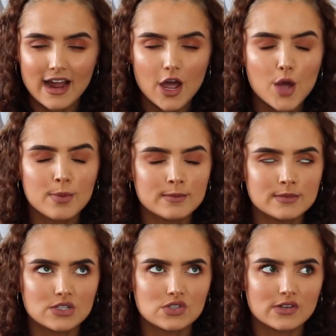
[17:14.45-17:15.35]
I hope I'm
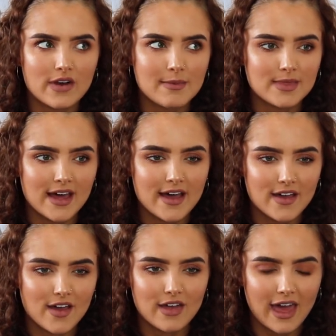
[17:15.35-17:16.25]
describing that
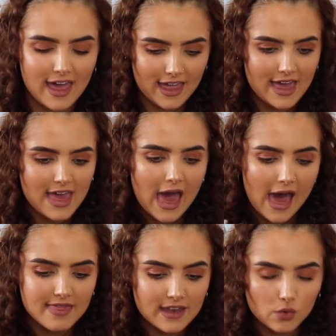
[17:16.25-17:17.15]
okay.
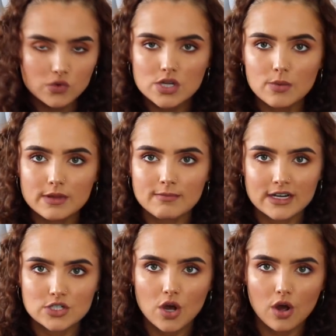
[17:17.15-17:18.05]
And then also with
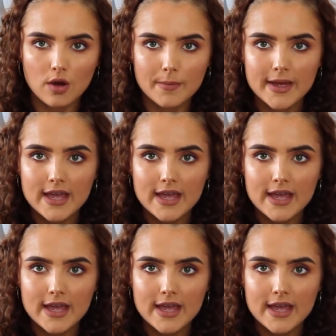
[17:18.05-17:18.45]
my top,